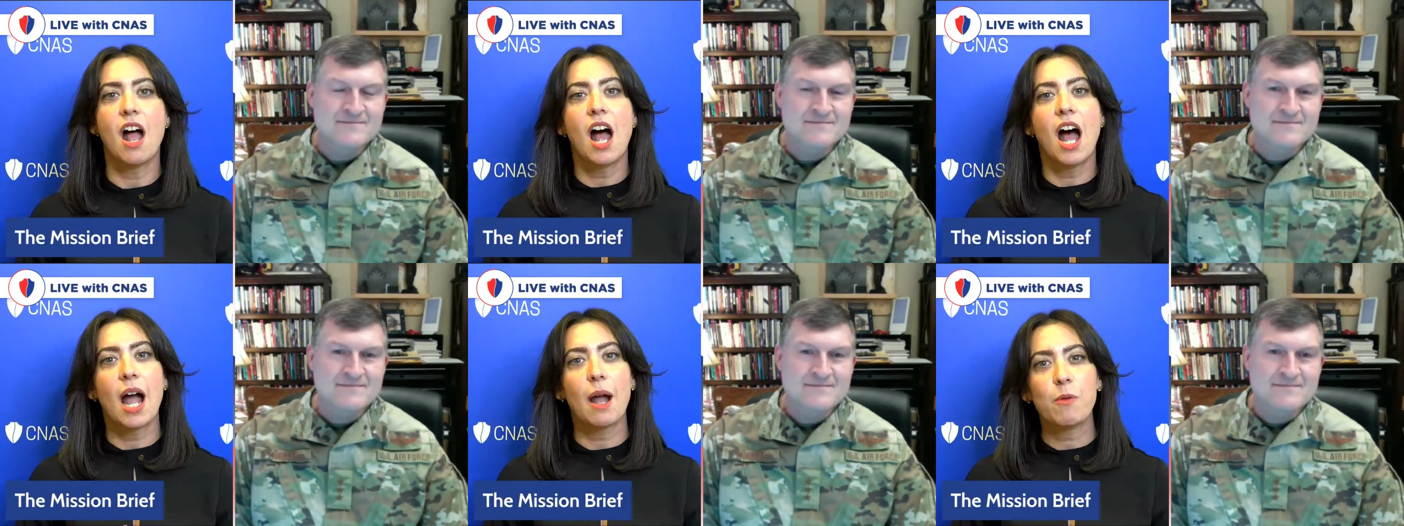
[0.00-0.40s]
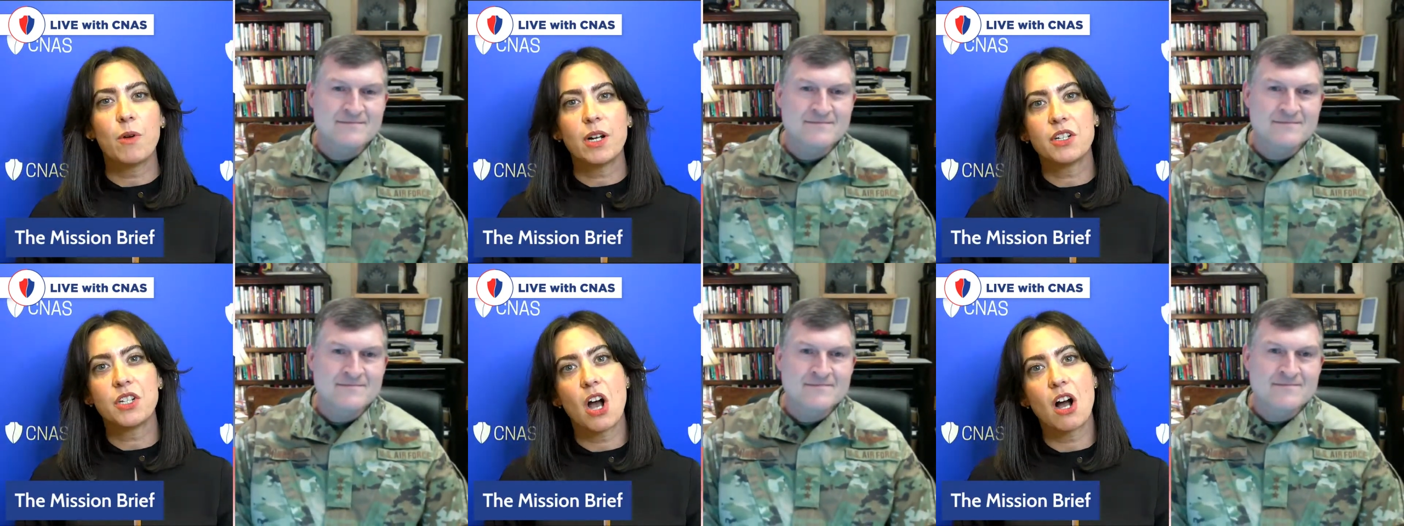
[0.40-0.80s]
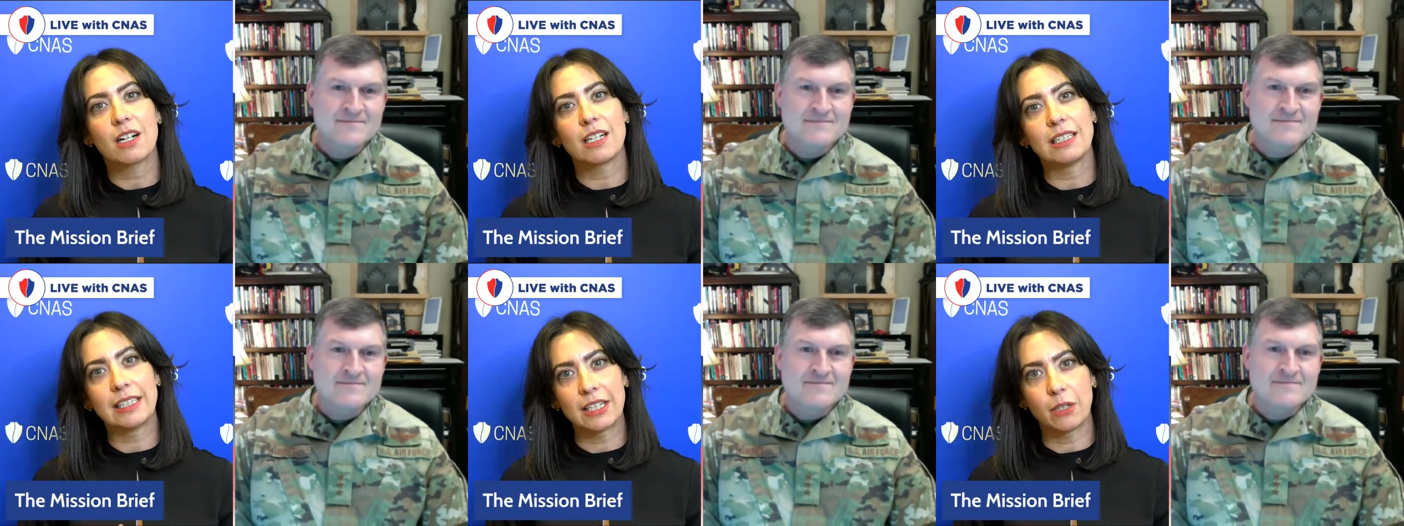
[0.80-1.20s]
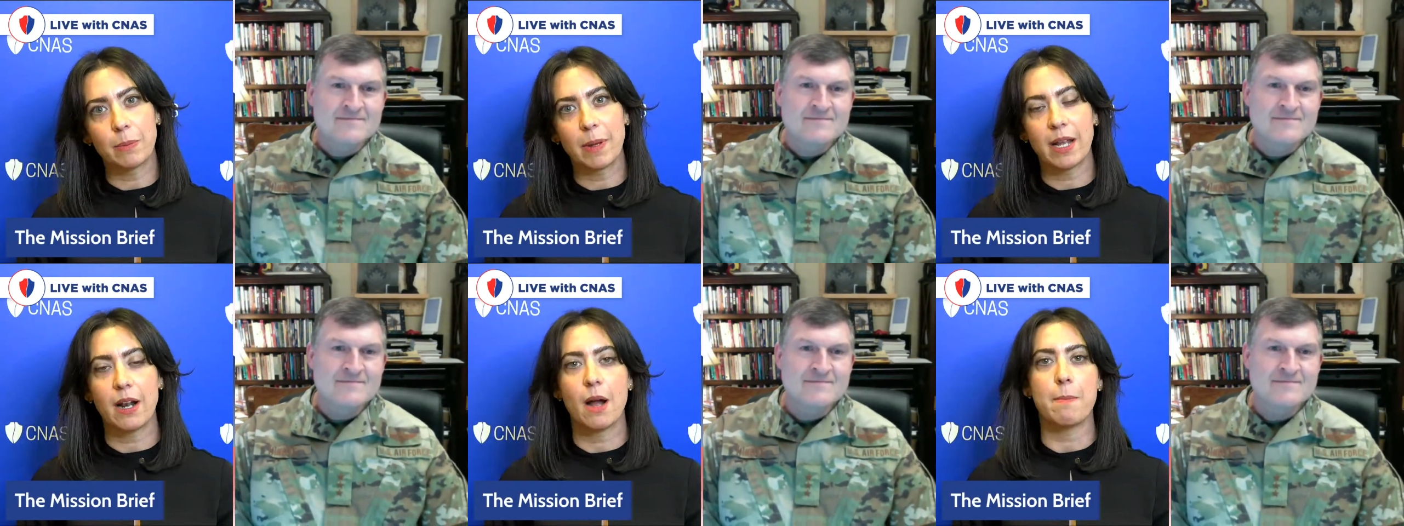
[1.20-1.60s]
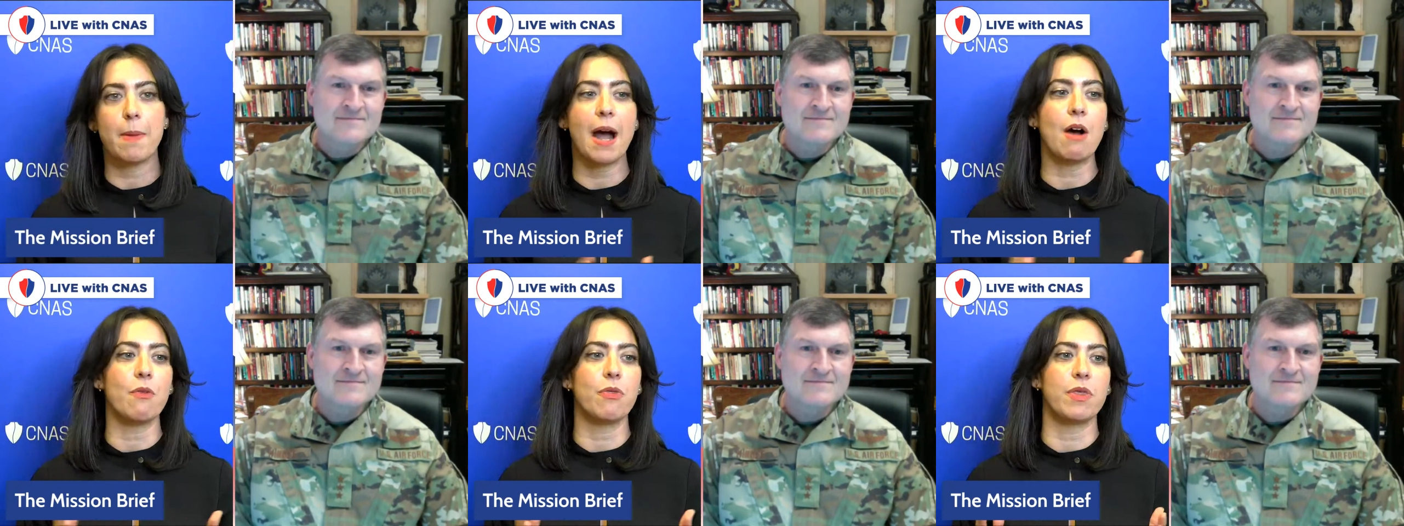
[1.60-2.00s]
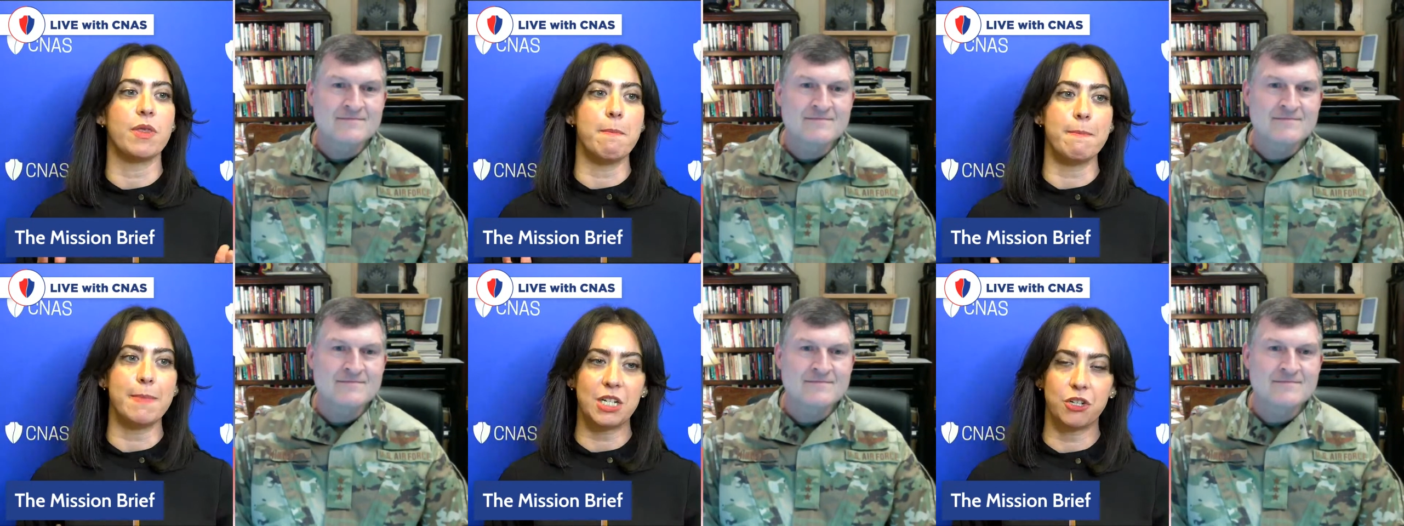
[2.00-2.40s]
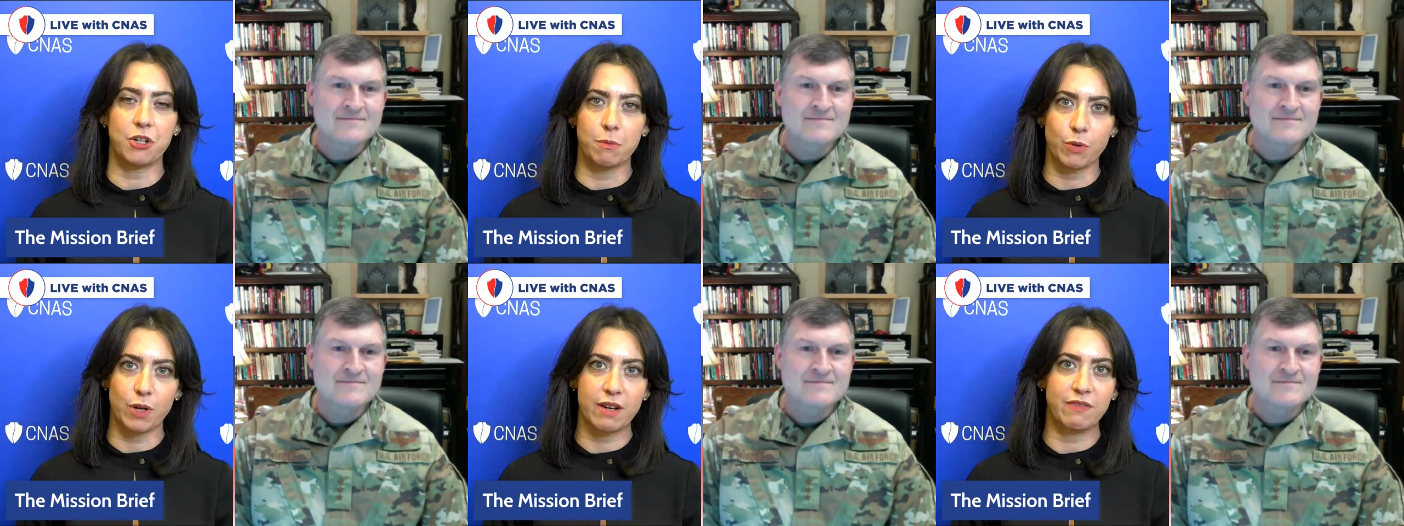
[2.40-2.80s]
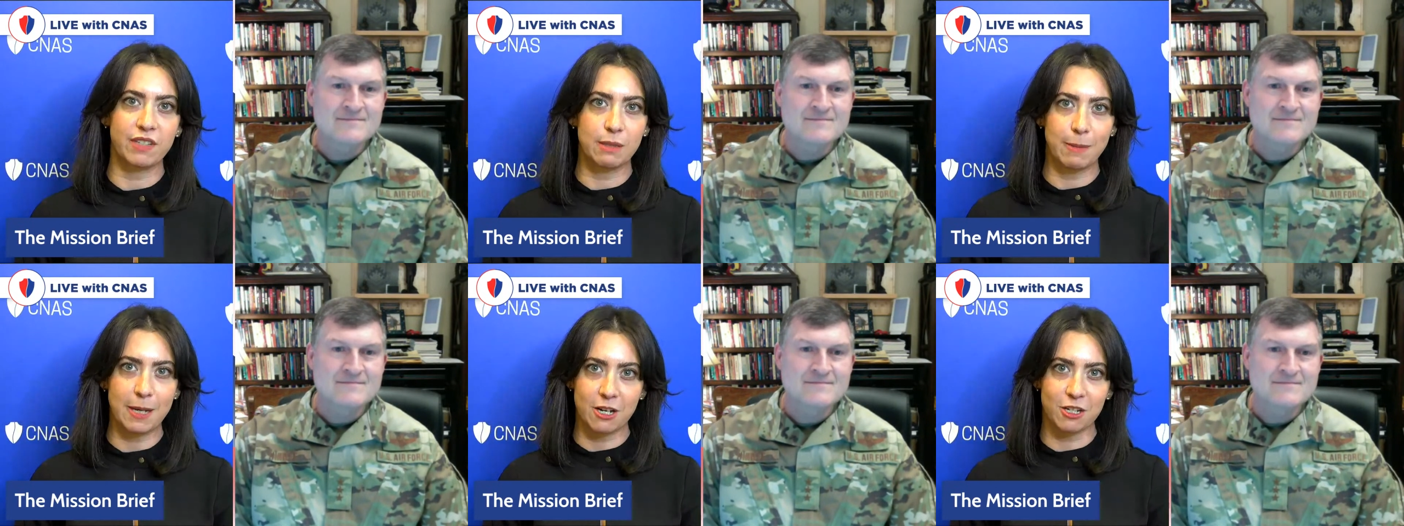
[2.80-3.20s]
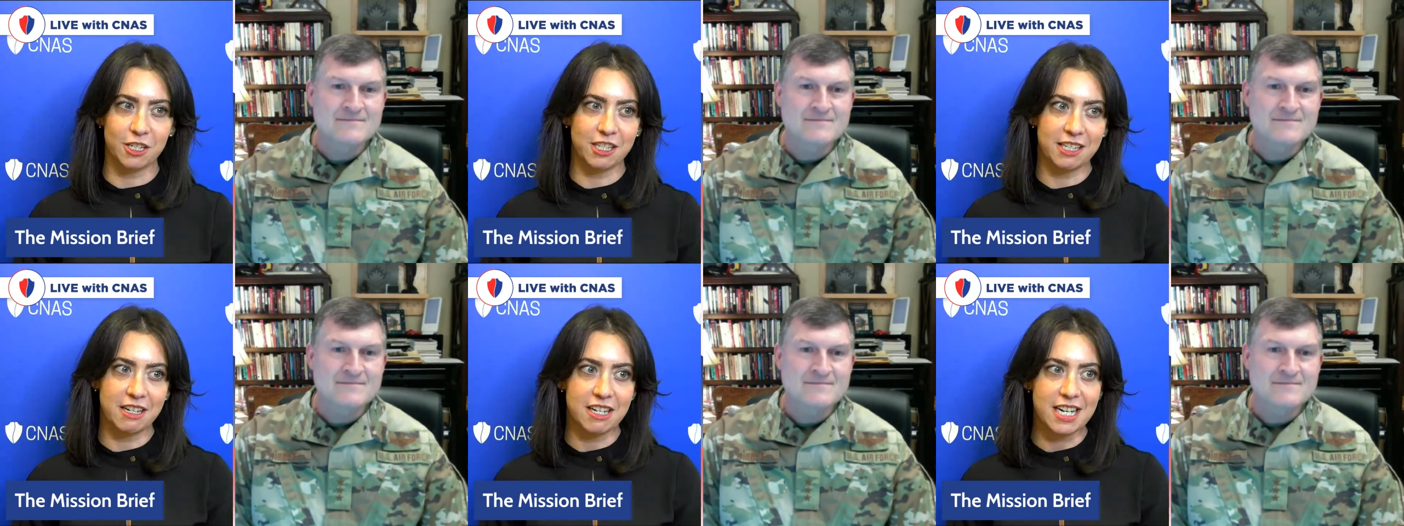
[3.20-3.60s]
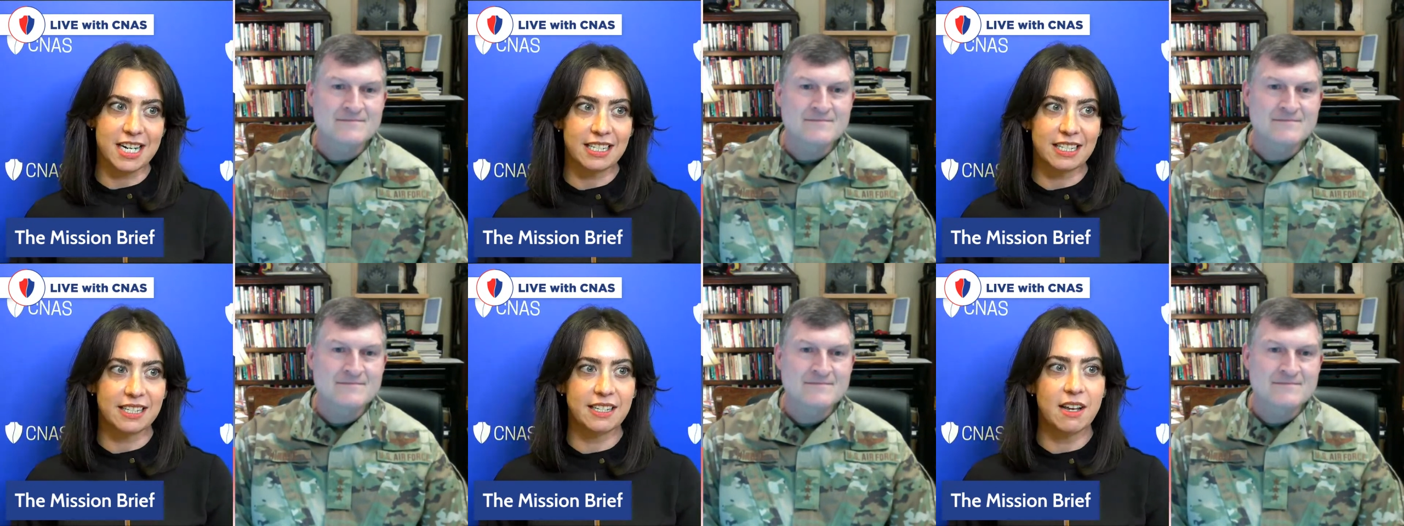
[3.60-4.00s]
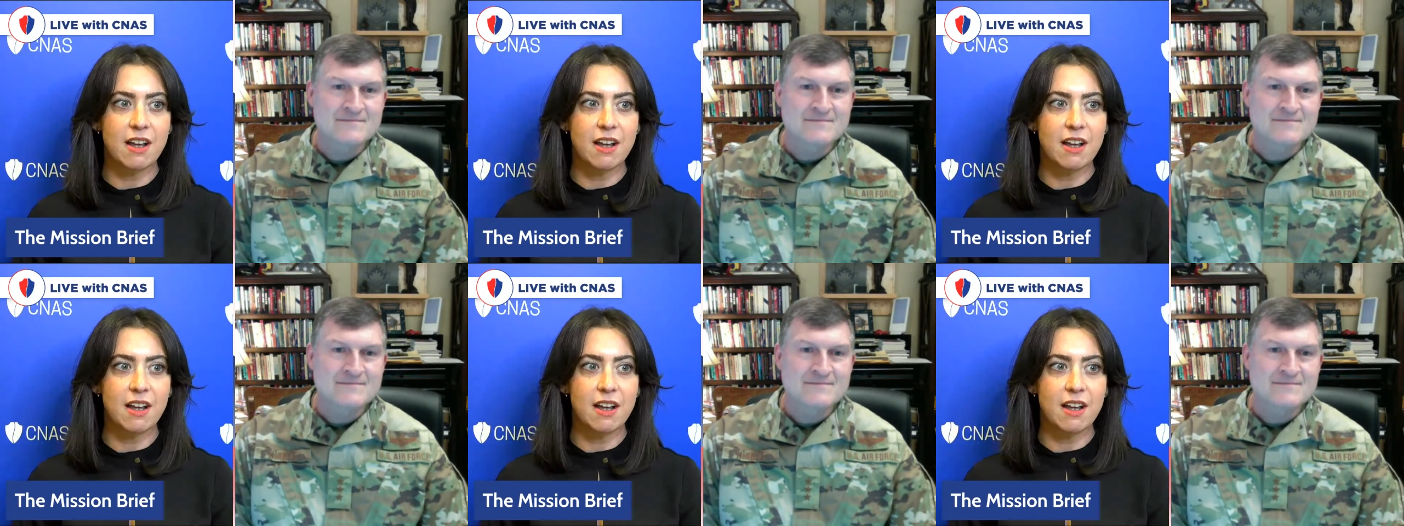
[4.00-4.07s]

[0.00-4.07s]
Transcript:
Speaker 1: I want to talk a little bit about the Mission Brief Speaker Series.